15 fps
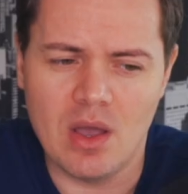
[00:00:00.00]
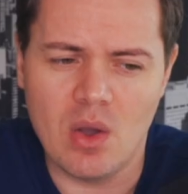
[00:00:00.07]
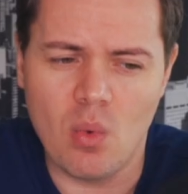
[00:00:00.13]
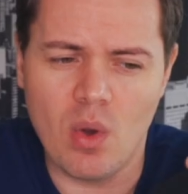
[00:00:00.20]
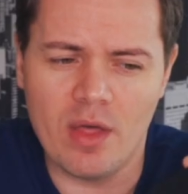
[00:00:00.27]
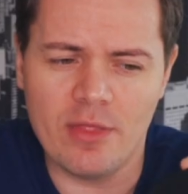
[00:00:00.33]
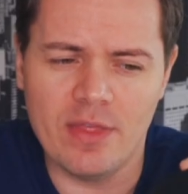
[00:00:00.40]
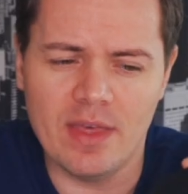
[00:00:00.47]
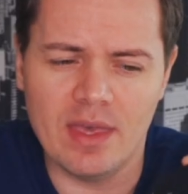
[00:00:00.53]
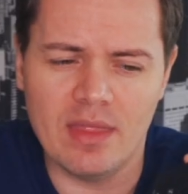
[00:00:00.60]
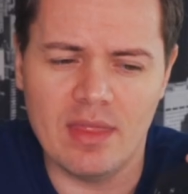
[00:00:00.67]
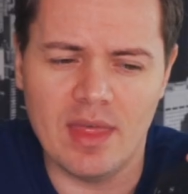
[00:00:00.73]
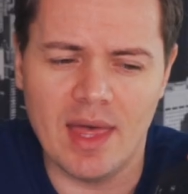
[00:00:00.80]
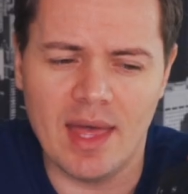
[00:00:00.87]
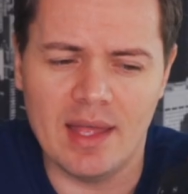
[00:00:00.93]
one
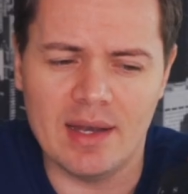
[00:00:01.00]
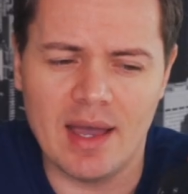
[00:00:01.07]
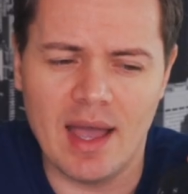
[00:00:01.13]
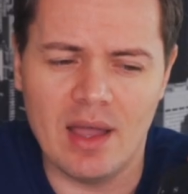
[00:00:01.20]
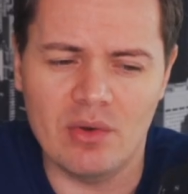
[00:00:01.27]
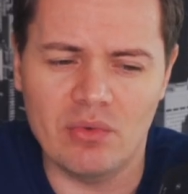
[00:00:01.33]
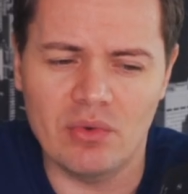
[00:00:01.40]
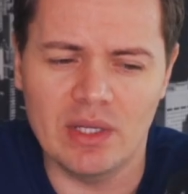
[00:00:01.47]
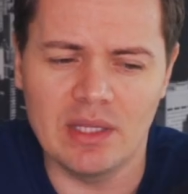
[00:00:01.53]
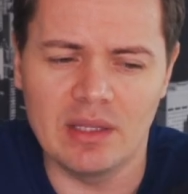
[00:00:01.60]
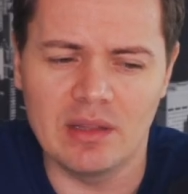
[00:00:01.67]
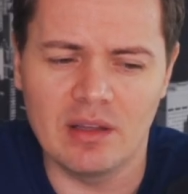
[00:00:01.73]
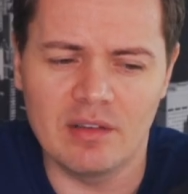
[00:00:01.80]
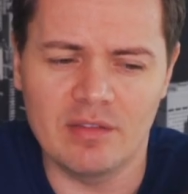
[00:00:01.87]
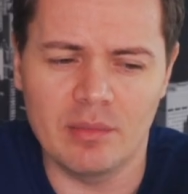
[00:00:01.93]
thing that I really
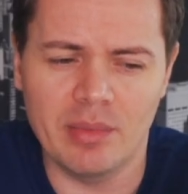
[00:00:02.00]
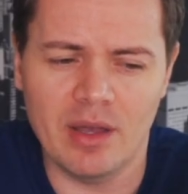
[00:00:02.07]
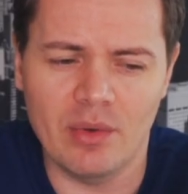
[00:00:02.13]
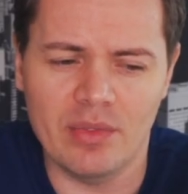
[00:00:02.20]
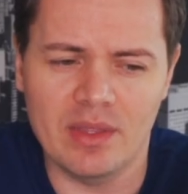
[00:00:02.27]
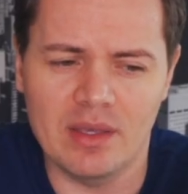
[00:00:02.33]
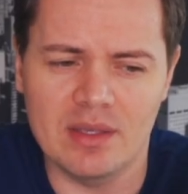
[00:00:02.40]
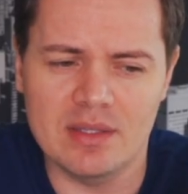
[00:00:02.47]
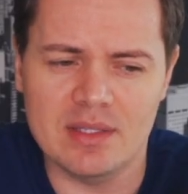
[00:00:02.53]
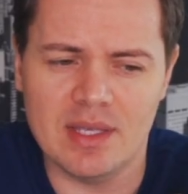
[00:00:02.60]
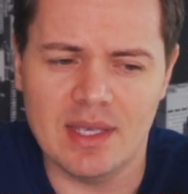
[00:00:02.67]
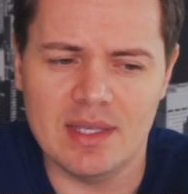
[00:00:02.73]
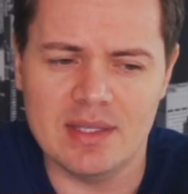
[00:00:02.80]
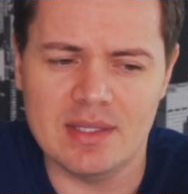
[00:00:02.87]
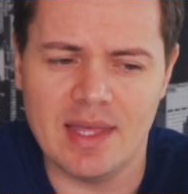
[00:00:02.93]
love about these
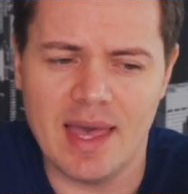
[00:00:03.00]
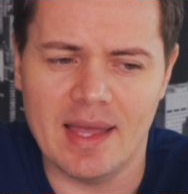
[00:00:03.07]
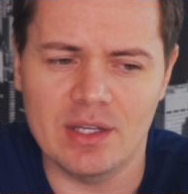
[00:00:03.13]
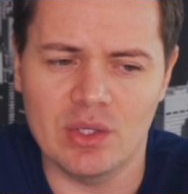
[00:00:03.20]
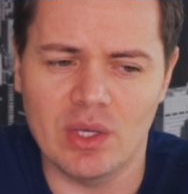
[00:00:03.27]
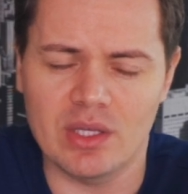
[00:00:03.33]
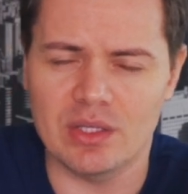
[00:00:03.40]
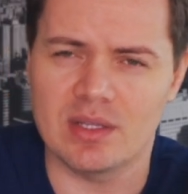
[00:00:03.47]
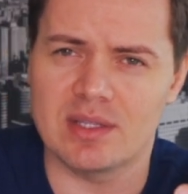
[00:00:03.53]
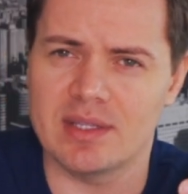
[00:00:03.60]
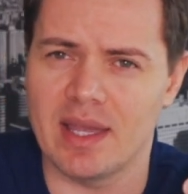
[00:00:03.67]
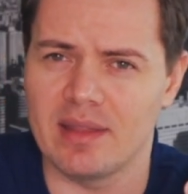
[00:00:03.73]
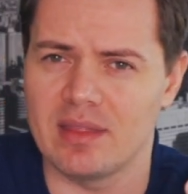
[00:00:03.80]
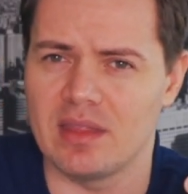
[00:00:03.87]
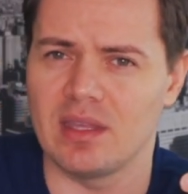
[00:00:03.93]
is that you can
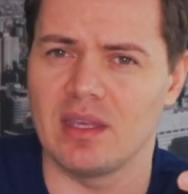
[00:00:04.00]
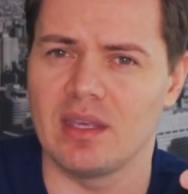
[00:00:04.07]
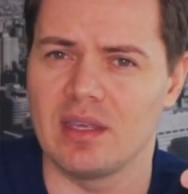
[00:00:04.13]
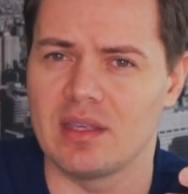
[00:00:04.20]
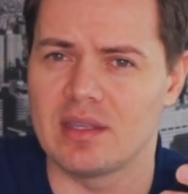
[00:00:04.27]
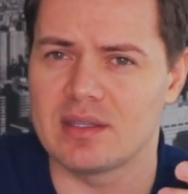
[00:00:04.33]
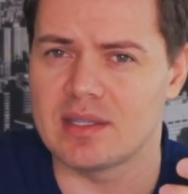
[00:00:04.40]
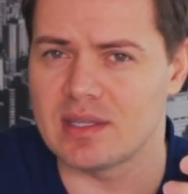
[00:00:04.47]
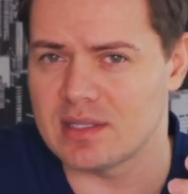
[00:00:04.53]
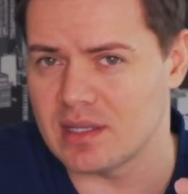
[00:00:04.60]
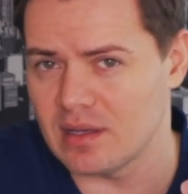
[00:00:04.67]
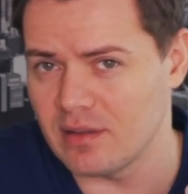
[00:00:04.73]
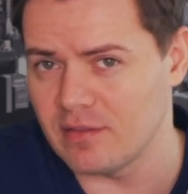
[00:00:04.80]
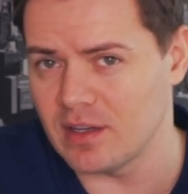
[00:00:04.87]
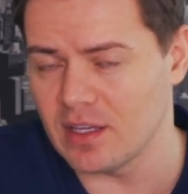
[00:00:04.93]
set the
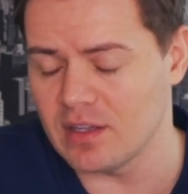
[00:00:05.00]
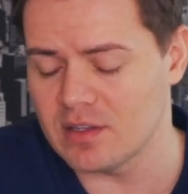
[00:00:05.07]
sensitivity.